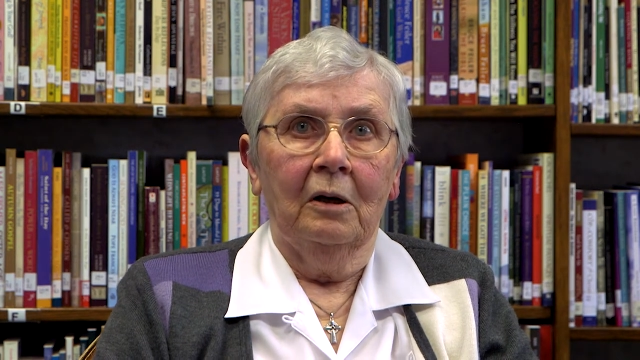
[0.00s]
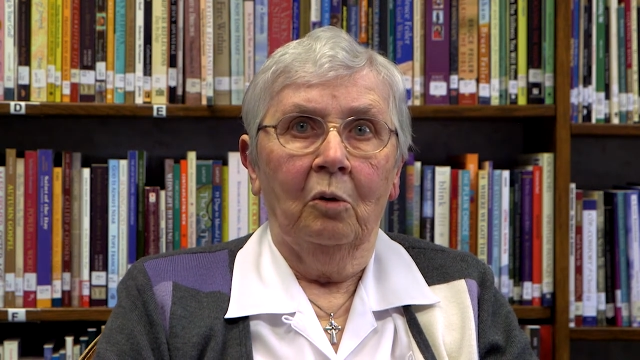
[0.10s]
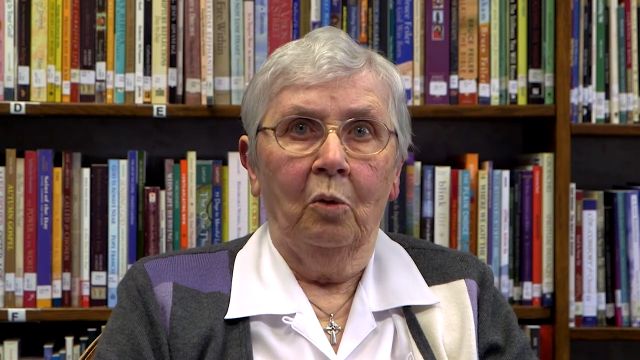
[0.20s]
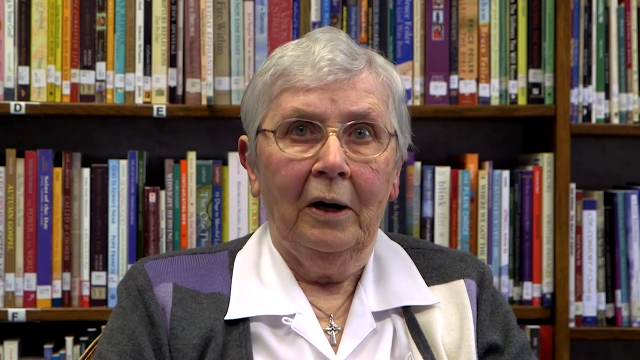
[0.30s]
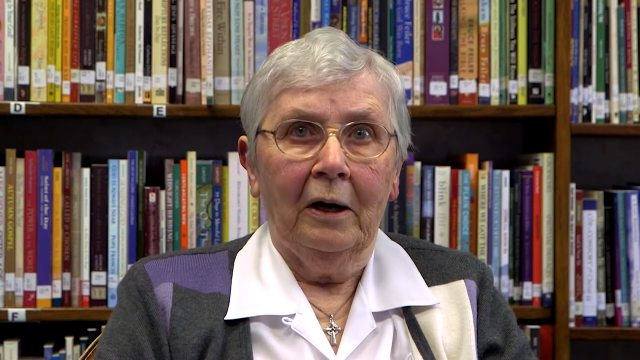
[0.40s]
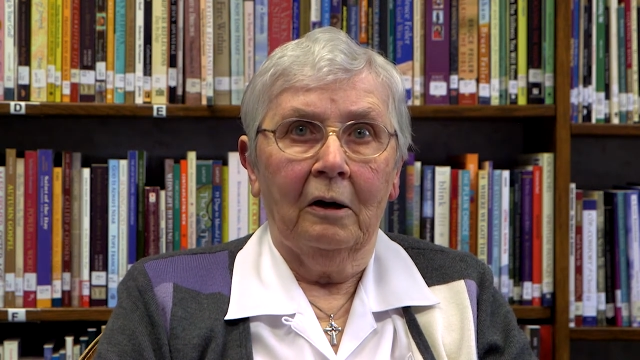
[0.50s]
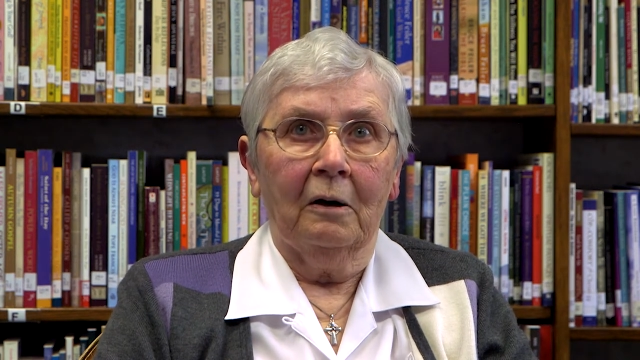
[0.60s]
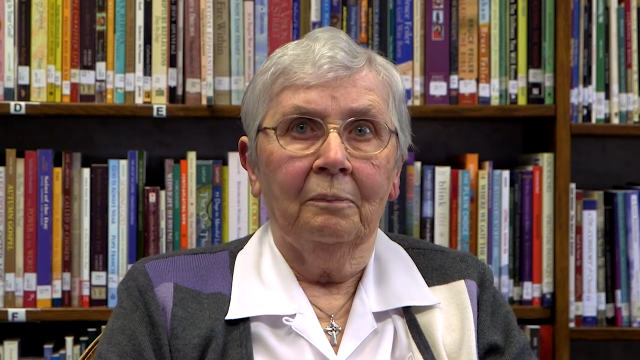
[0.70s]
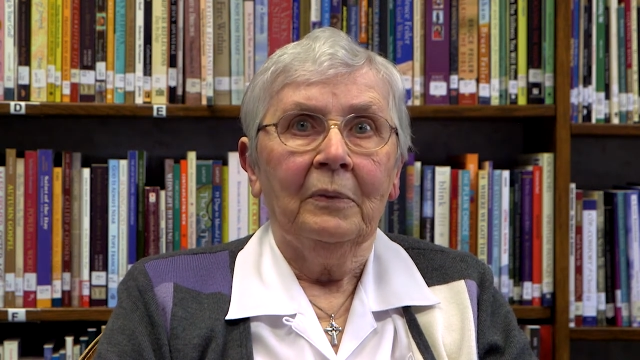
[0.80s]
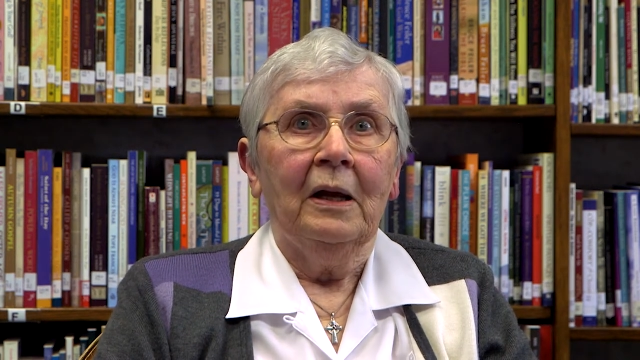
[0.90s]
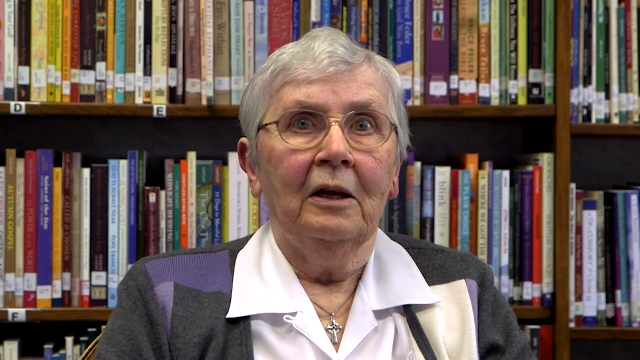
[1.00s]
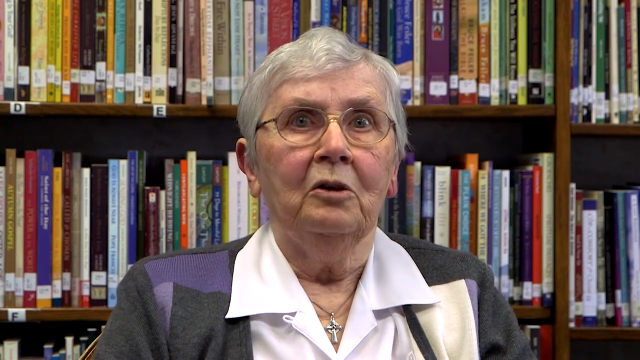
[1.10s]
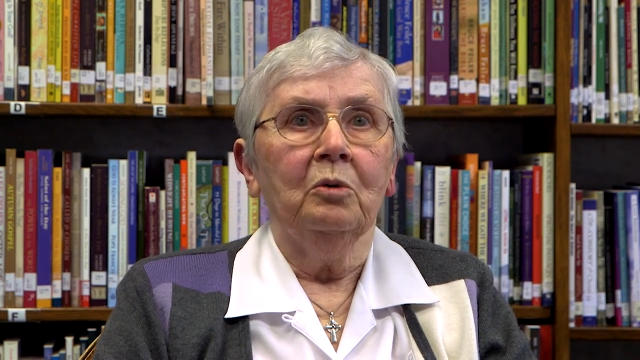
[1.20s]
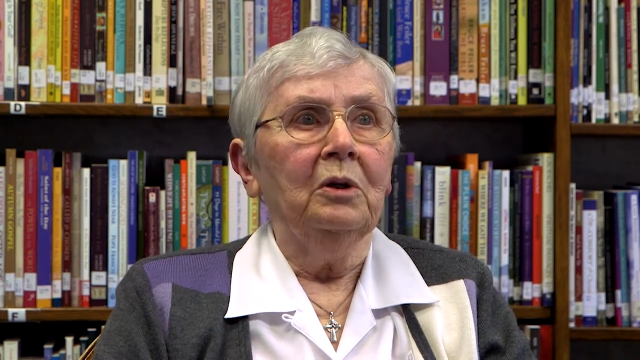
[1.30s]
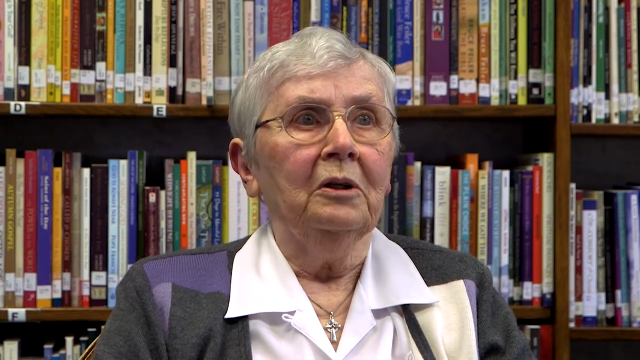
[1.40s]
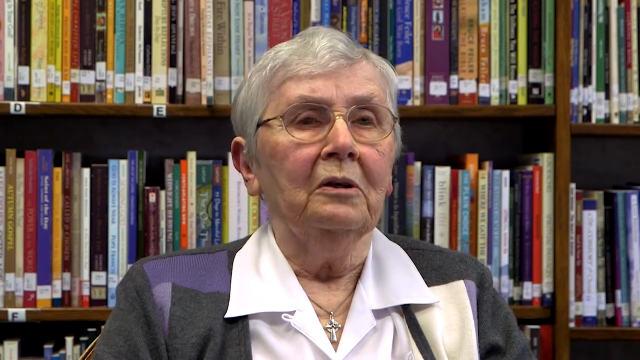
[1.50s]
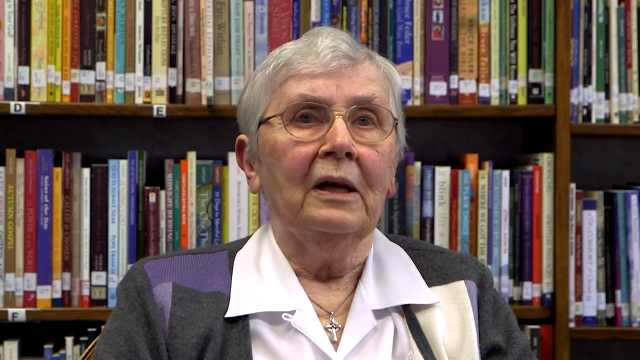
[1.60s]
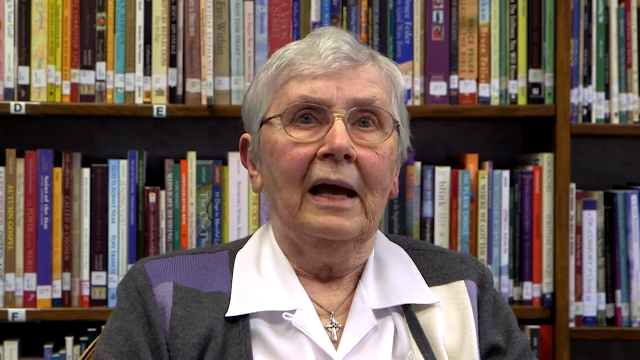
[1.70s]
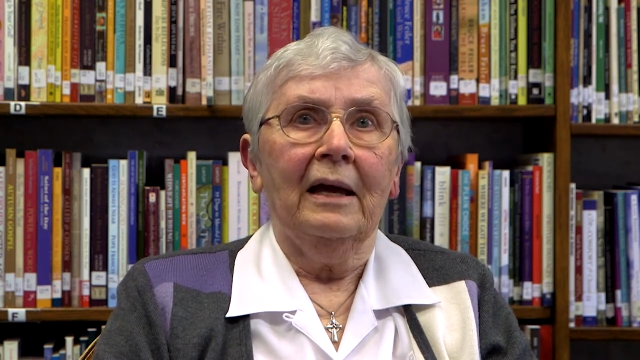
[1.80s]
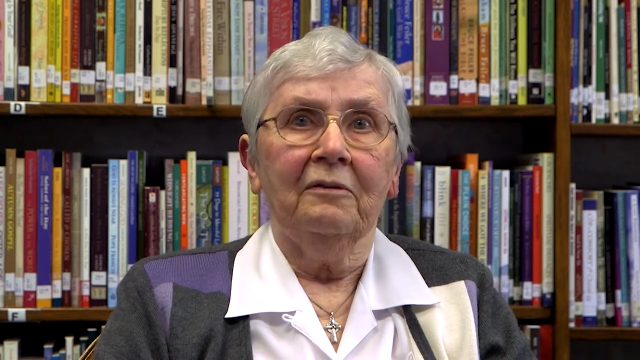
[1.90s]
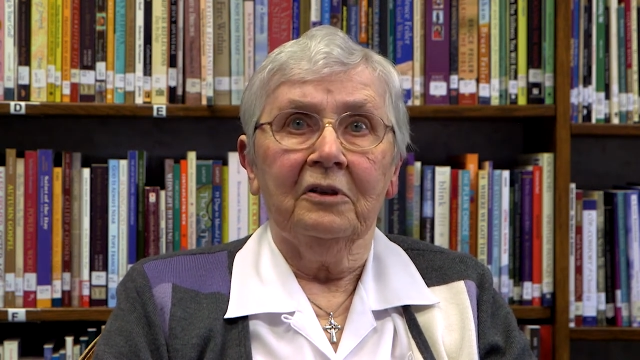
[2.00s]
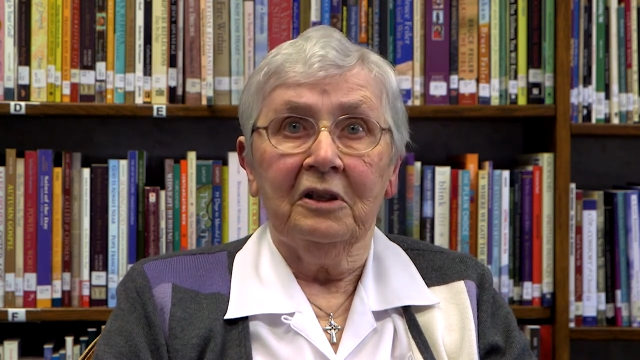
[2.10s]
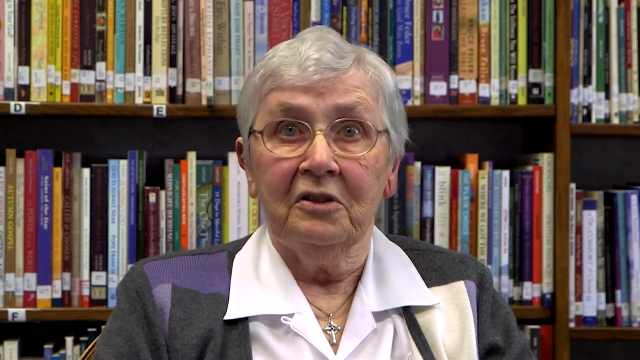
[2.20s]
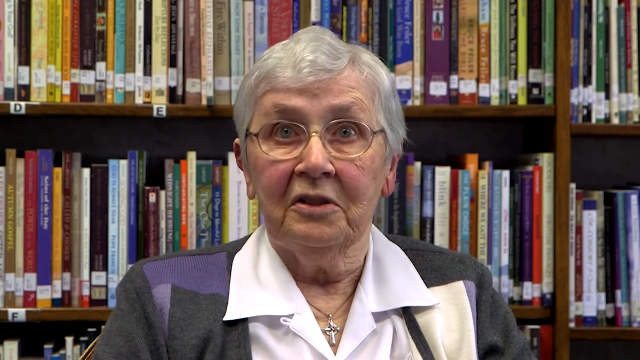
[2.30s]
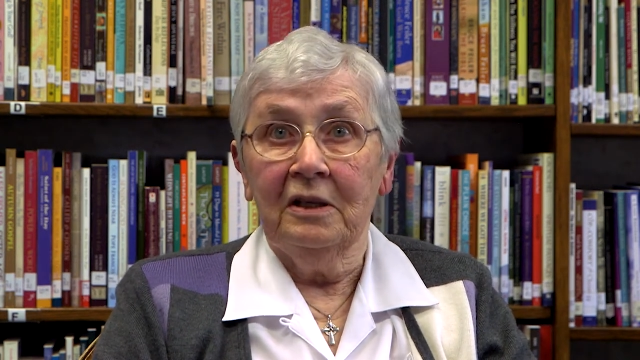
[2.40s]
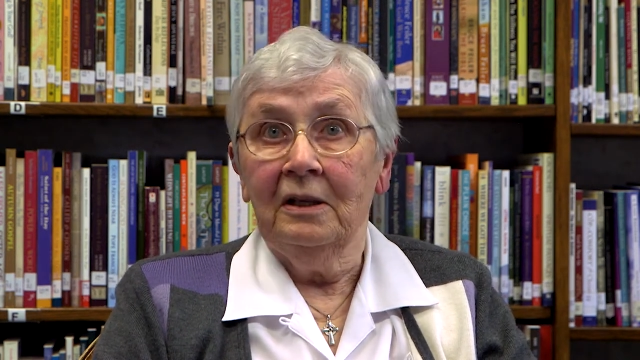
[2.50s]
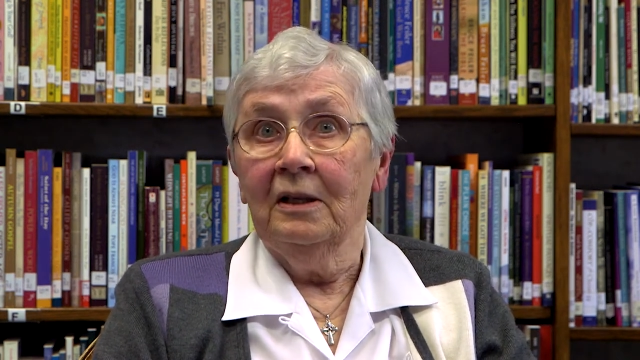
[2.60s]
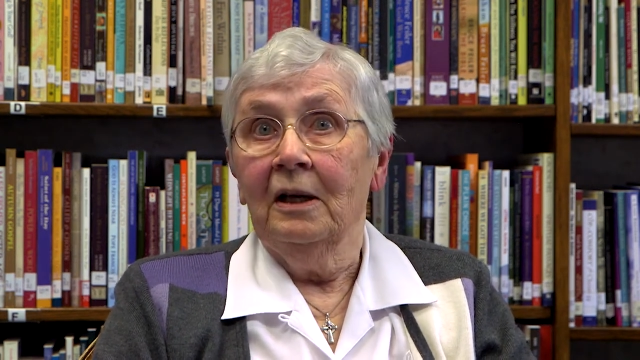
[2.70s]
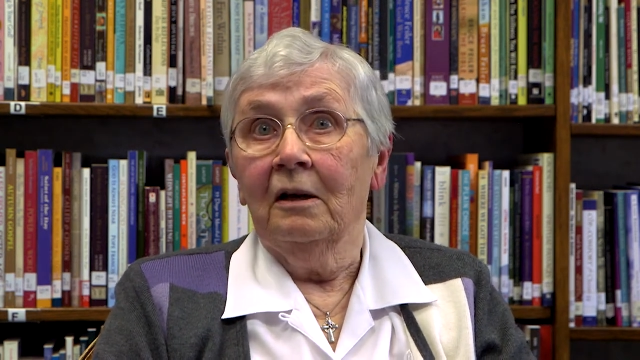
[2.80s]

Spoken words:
aware and do a little advocacy